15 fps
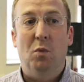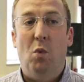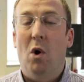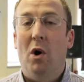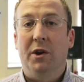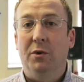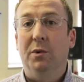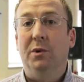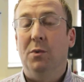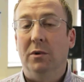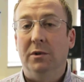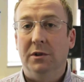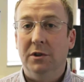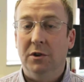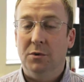why you would
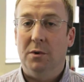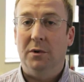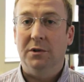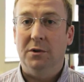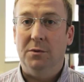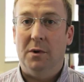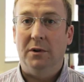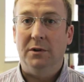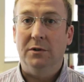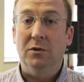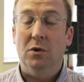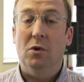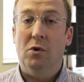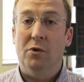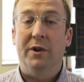want to do
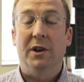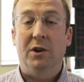one-to-ones or